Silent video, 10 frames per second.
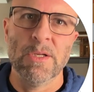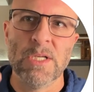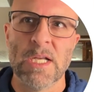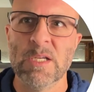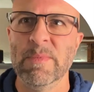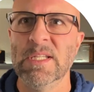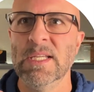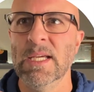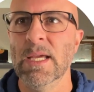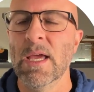
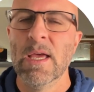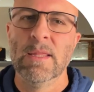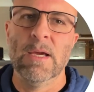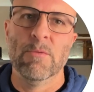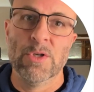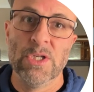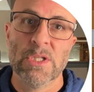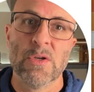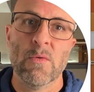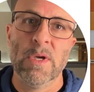ChatGPT that we're
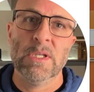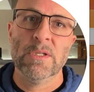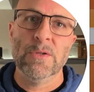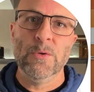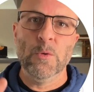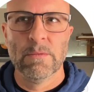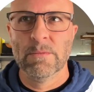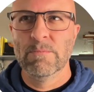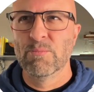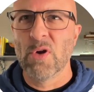just going to
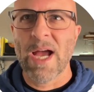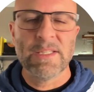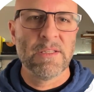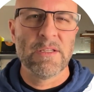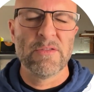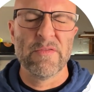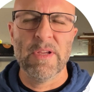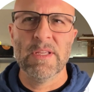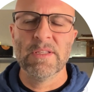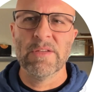process this,
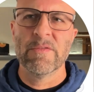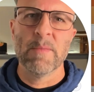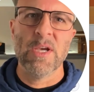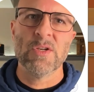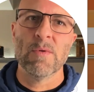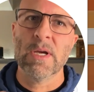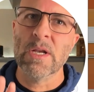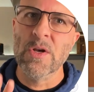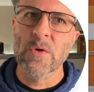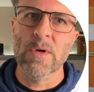this information. We're not going
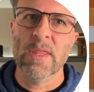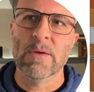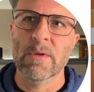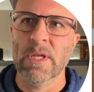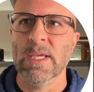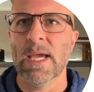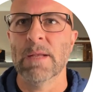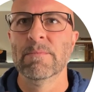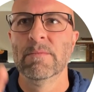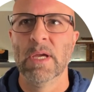to do anything with it yet.
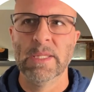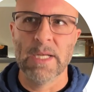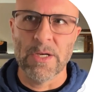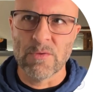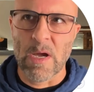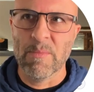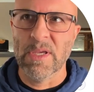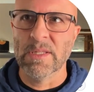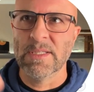And then I drop in the